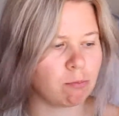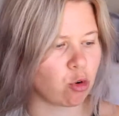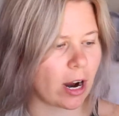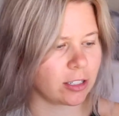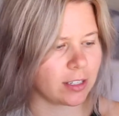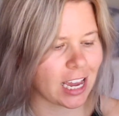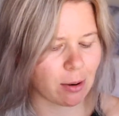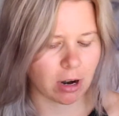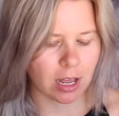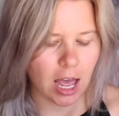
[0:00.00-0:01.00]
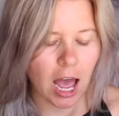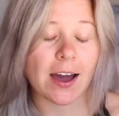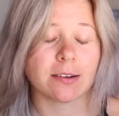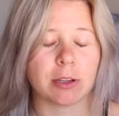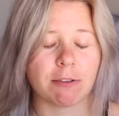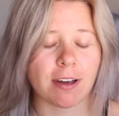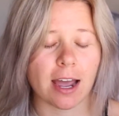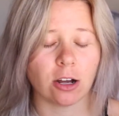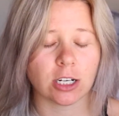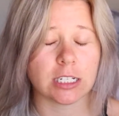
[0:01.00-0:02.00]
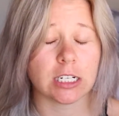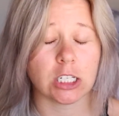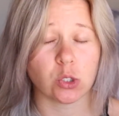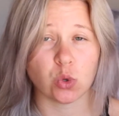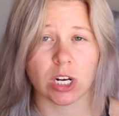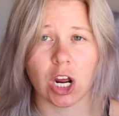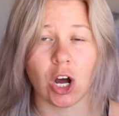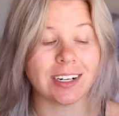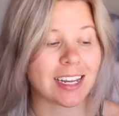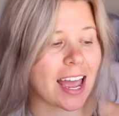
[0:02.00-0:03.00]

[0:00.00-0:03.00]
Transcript: bright on the camera. I have to put the fan on because it is really hot,